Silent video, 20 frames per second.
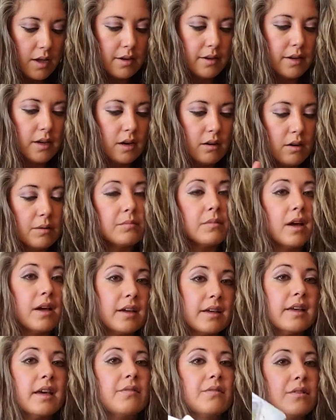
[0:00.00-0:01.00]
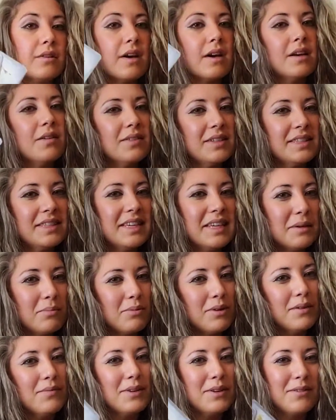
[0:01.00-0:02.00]
Now, I gave you kind of a sneak
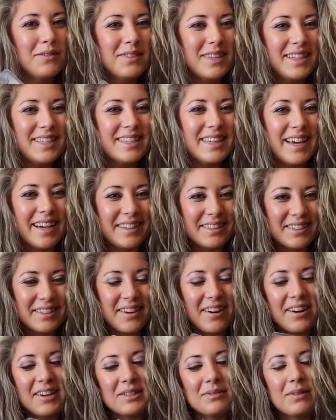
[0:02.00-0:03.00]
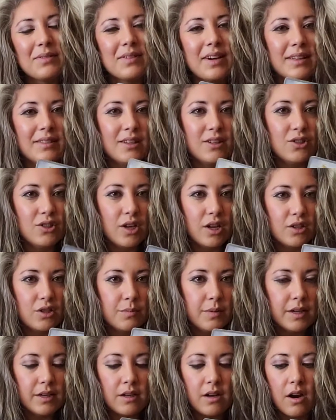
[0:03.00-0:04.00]
preview of these next cards. We've got the
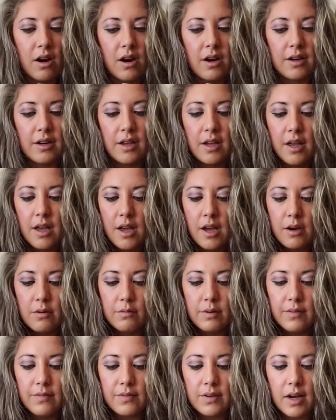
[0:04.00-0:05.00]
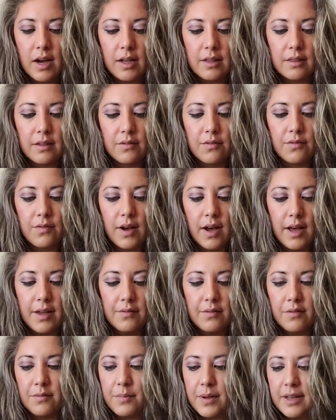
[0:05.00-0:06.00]
Judgment card, we've got the Five
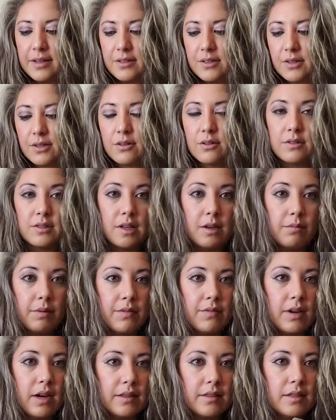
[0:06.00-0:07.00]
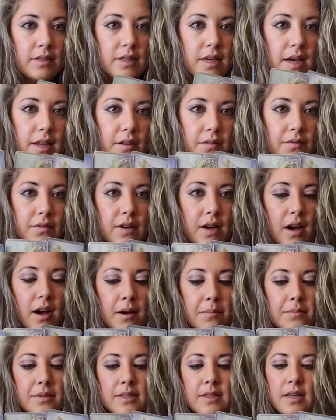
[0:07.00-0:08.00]
of Pentacles, and we've got the Ten of
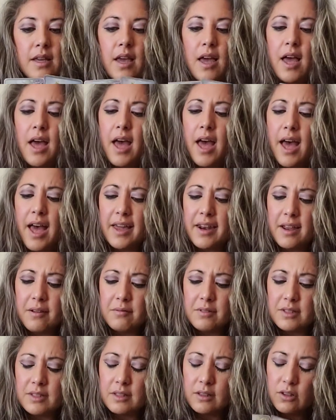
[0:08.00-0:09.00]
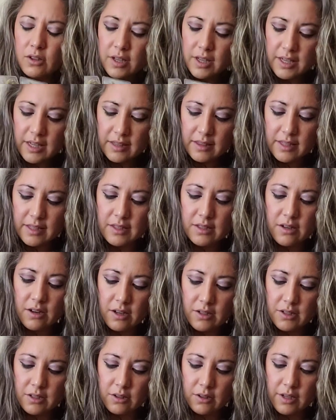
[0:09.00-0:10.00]
Cups. And I was looking at these
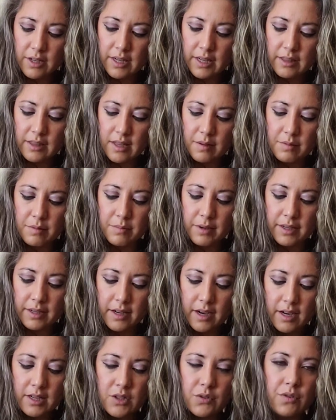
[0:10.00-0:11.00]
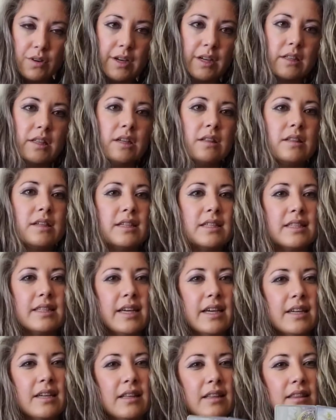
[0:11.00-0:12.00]
cards and looking at them, and my guides very clearly
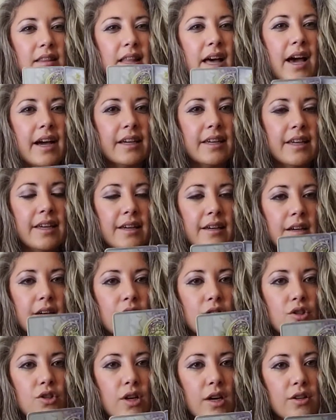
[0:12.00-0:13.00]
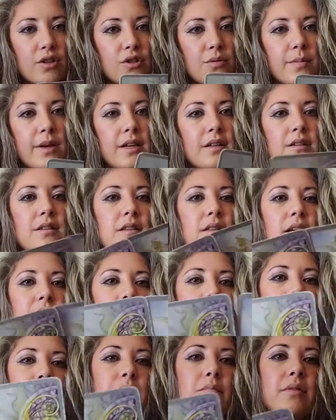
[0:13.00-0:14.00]
said, lacking judgment.
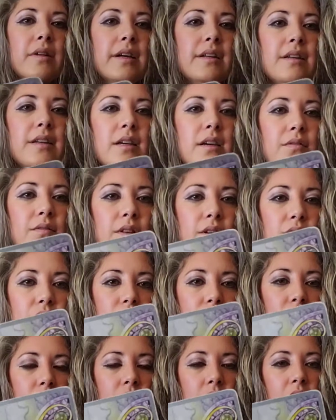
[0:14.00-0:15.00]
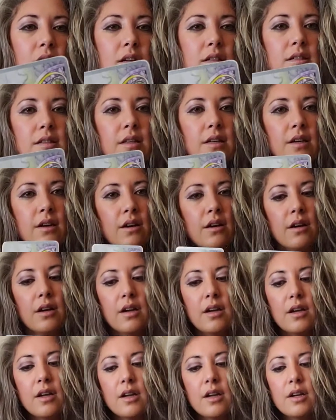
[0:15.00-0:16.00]
That's the blending of these two cards here.
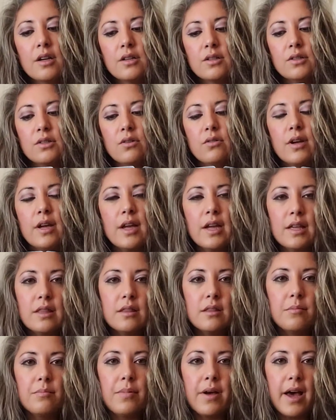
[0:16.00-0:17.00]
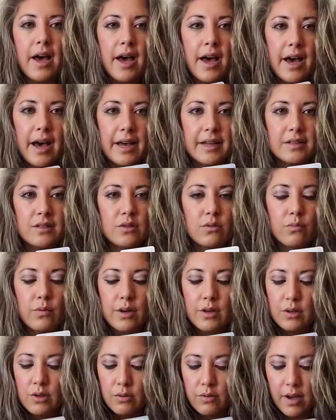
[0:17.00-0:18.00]
So in the past,
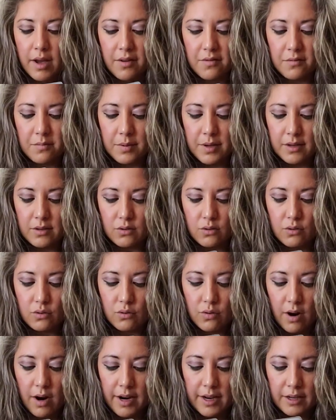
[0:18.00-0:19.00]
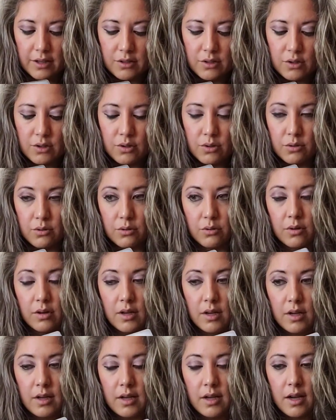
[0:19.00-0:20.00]
when you have been trying to
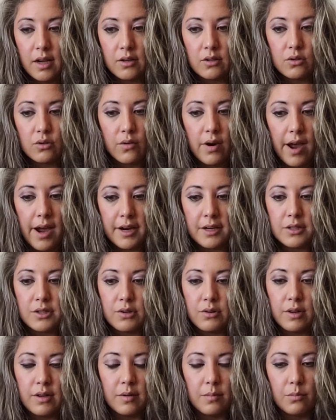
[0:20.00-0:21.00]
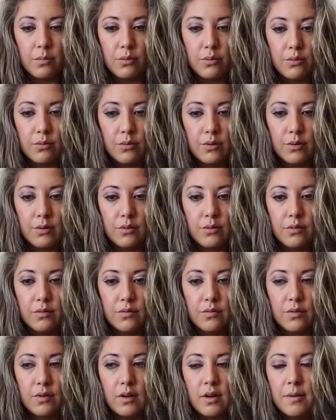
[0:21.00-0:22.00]
attract or
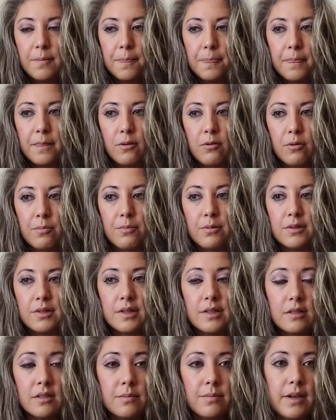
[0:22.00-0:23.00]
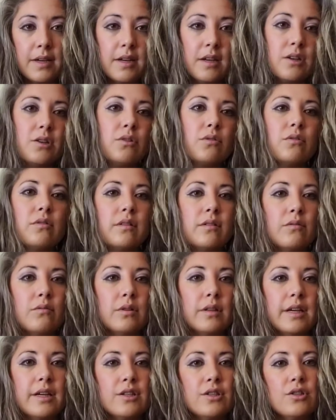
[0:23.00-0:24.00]
improve or participate in your
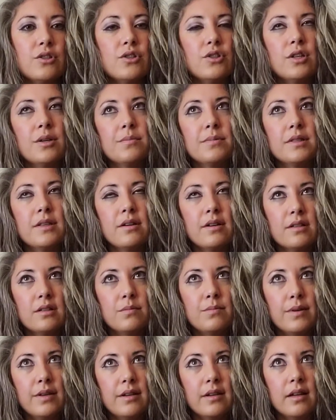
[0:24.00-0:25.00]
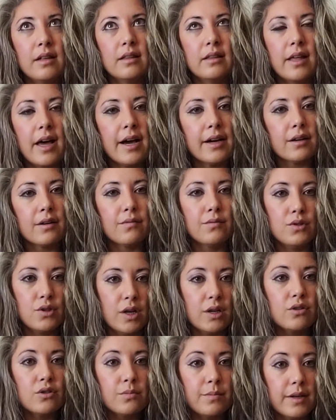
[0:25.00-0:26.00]
relationships, there has been a lack of
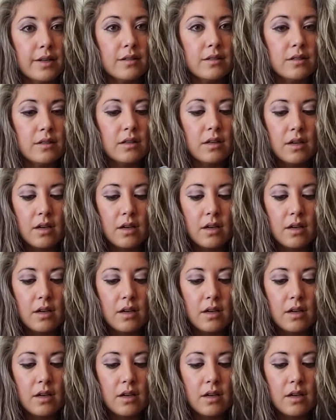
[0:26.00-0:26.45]
judgment.